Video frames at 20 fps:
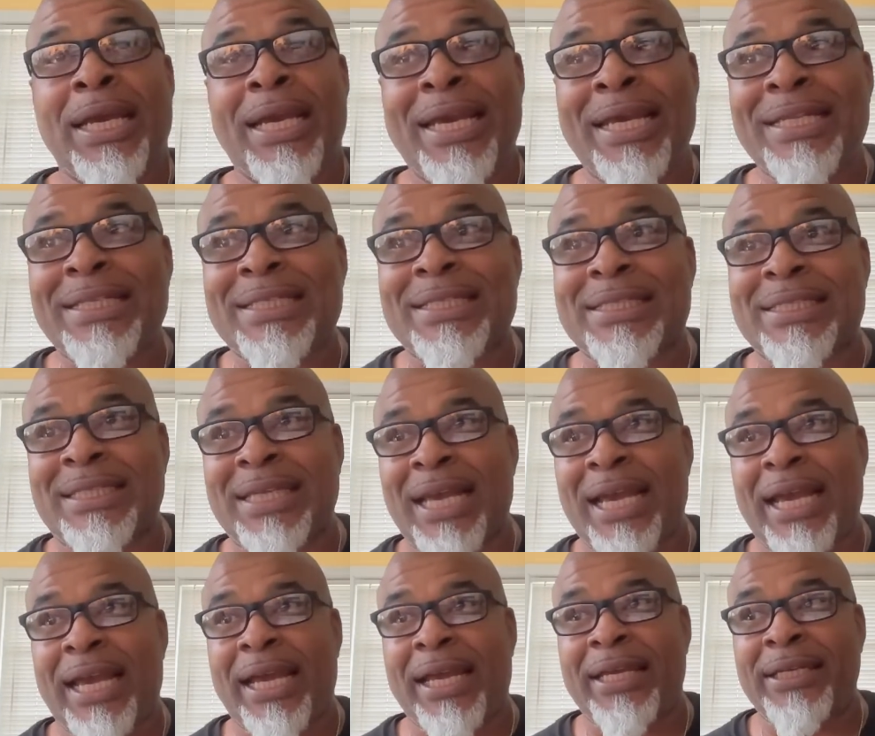It
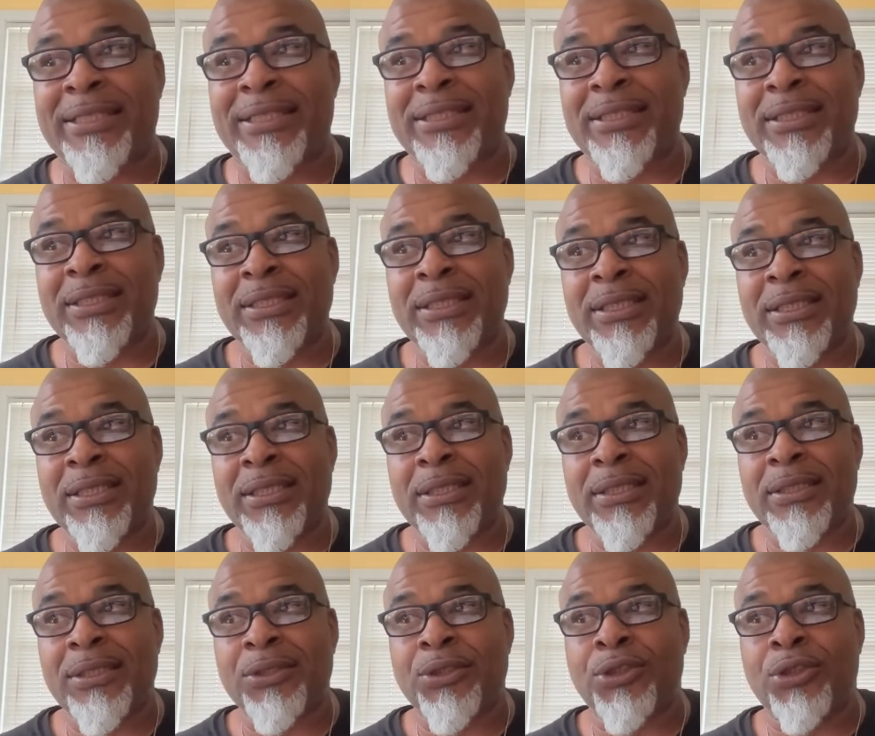says
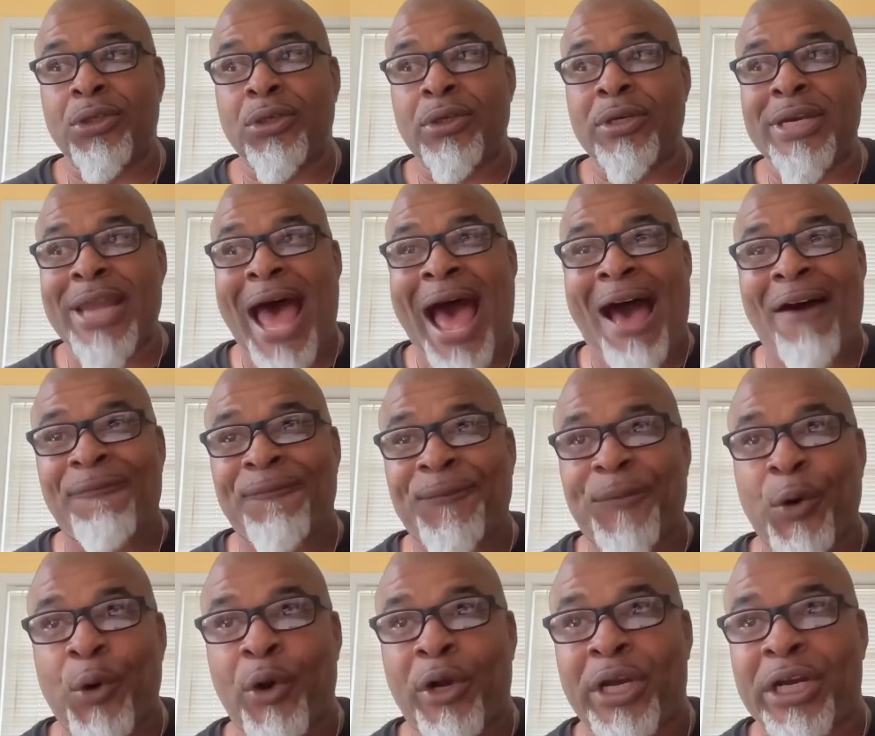not
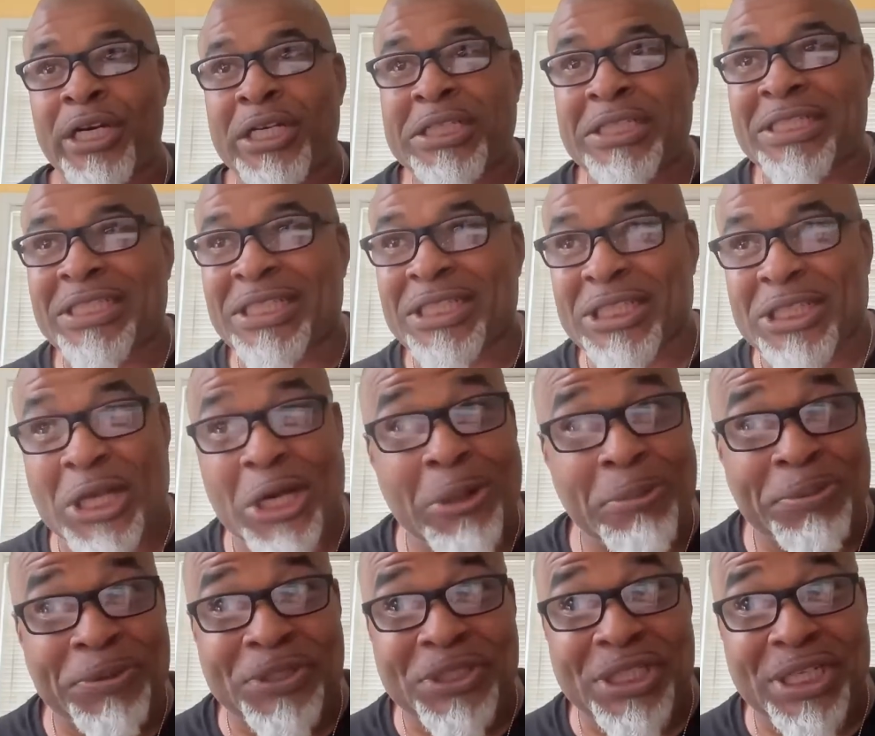for
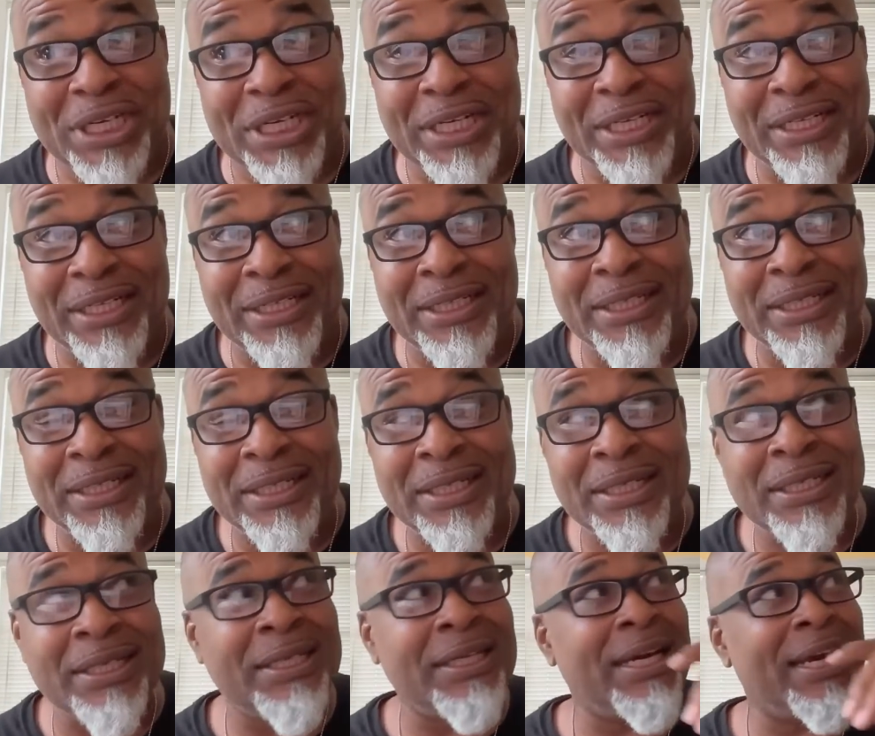consumption,
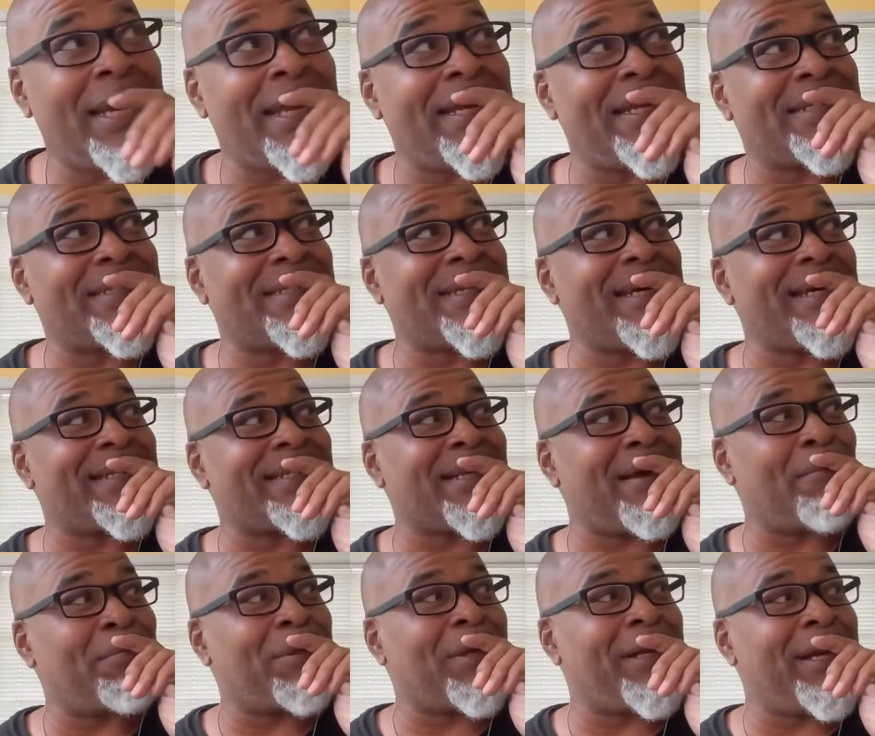and it says
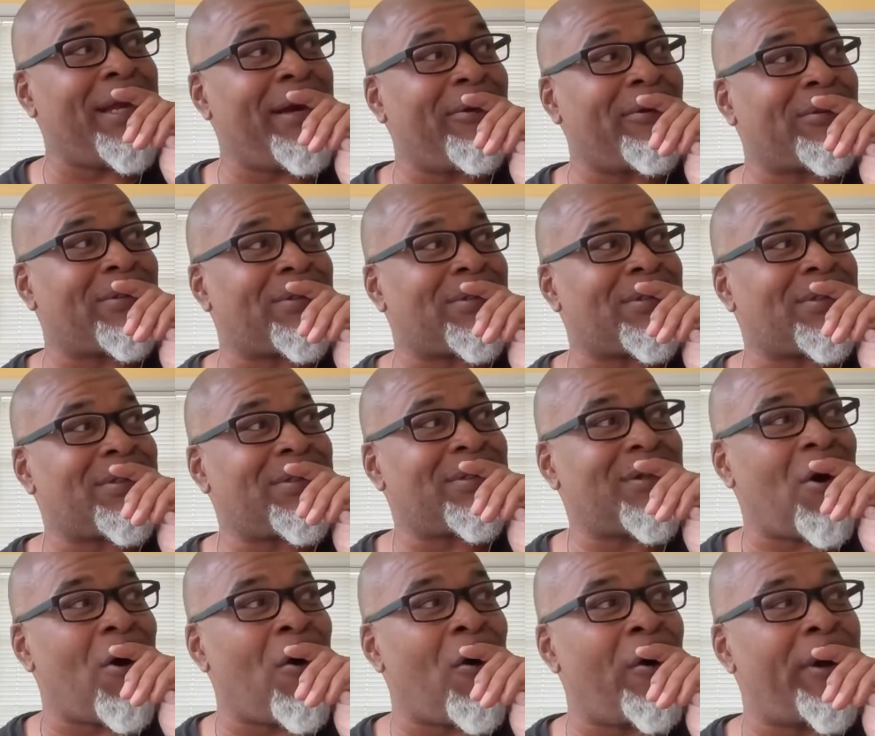something else
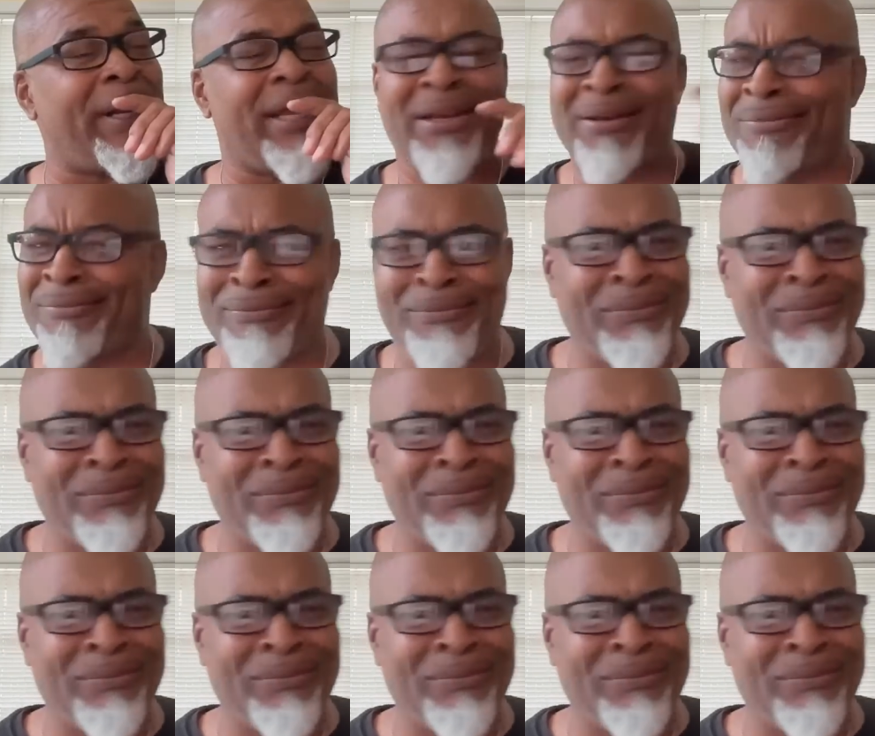on it.